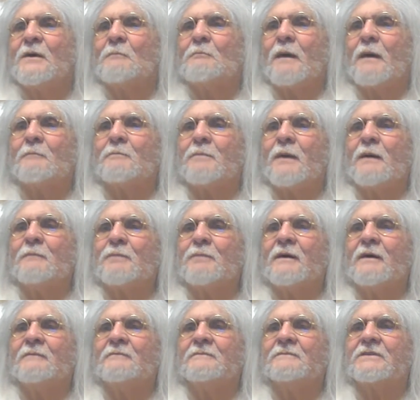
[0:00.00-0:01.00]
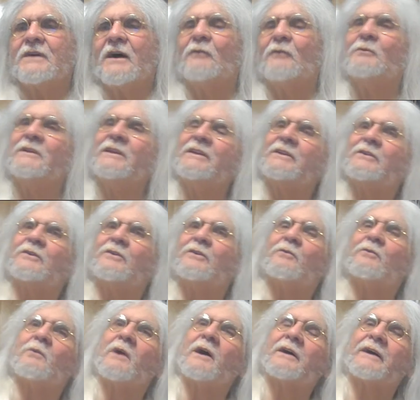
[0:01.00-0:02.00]
Bum, bum, bum. God, we need to go
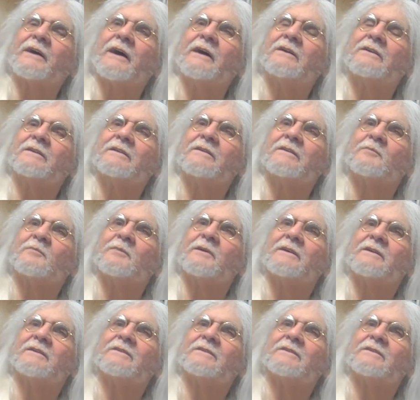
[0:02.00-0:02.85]
rock out a little bit.